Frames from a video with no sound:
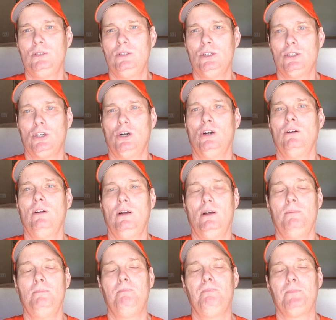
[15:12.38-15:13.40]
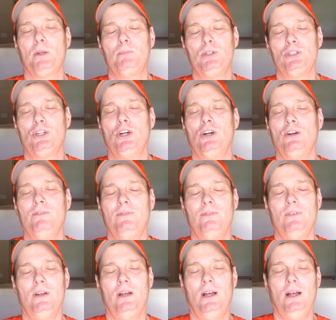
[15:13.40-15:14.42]
preserve
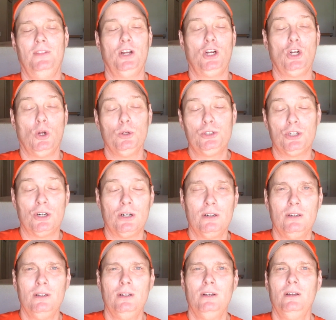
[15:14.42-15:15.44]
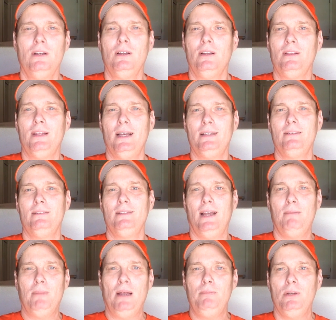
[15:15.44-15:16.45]
the culture,
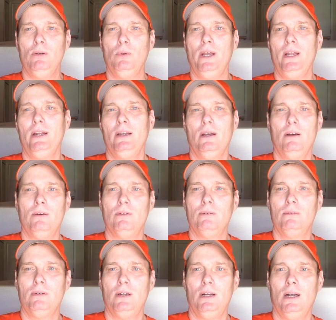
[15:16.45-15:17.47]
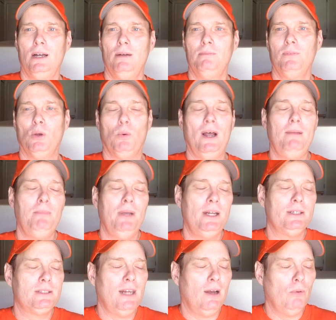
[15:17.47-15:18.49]
that might be a way to go. The white
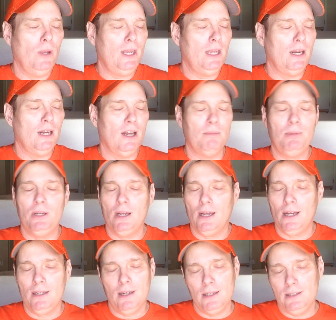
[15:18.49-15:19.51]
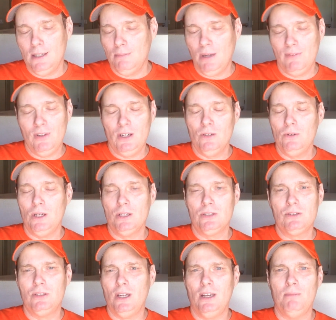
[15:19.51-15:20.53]
man is not waking up, and I did my video
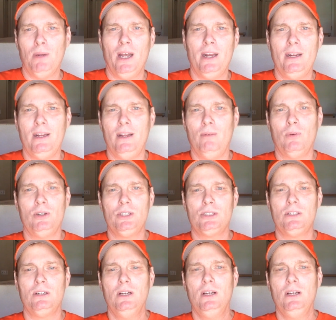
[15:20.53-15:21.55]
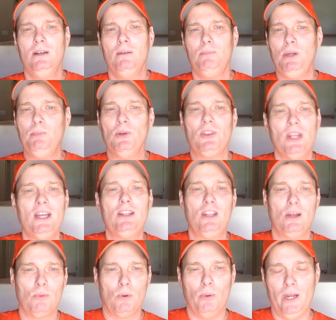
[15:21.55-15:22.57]
yesterday about it, and people think
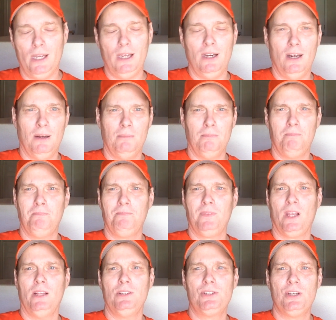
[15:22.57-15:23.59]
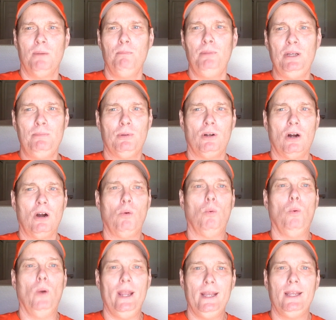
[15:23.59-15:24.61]
that we're waking up. And some people are
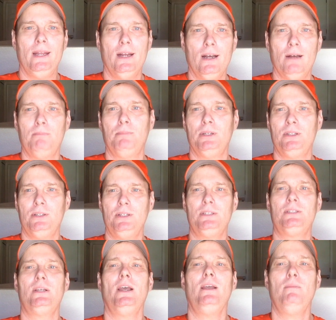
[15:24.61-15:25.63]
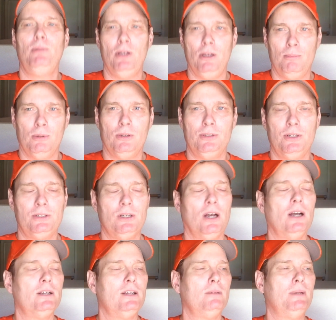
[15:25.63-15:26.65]
waking up, but they're the same people, and they're
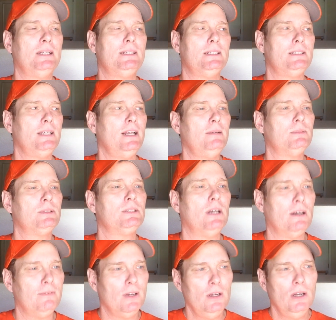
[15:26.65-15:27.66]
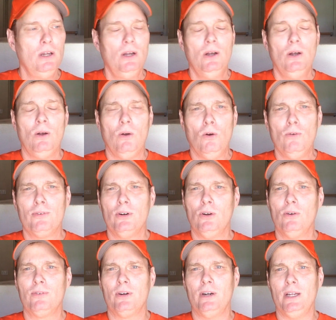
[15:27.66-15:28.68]
talking about the same stuff over and
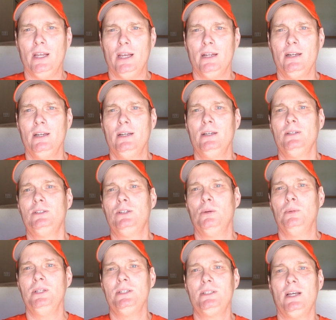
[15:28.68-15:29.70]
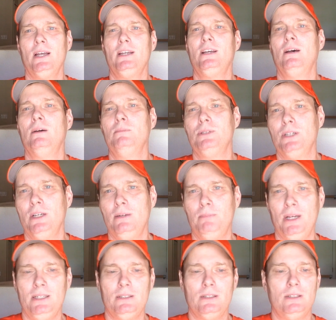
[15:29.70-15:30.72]
over again. So when this guy comes in and
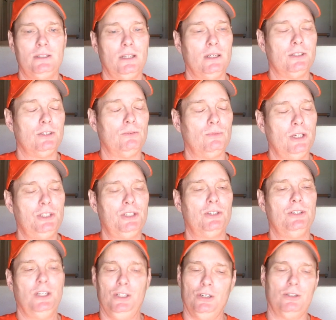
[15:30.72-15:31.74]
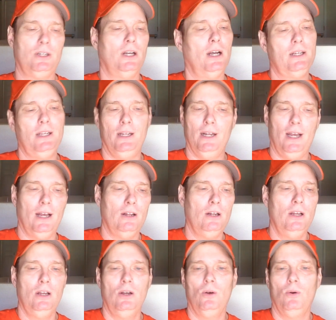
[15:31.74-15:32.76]
basically tells Richard that you're cucking
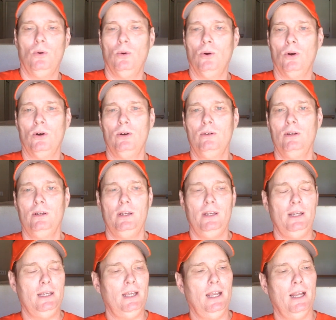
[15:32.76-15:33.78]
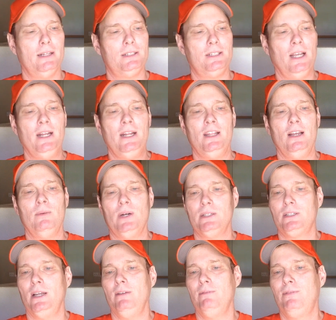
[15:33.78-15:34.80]
out, or he can't say anything
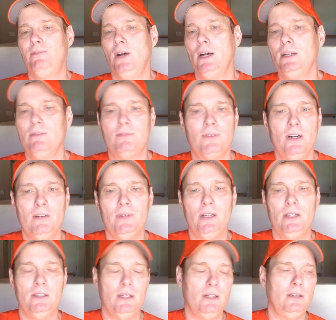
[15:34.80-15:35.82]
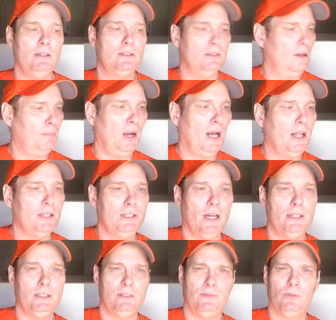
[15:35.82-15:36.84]
about saying fuck in front of it, and then he
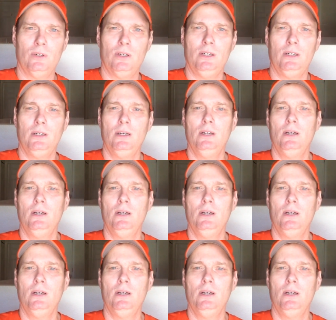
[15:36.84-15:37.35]
apologizes for it,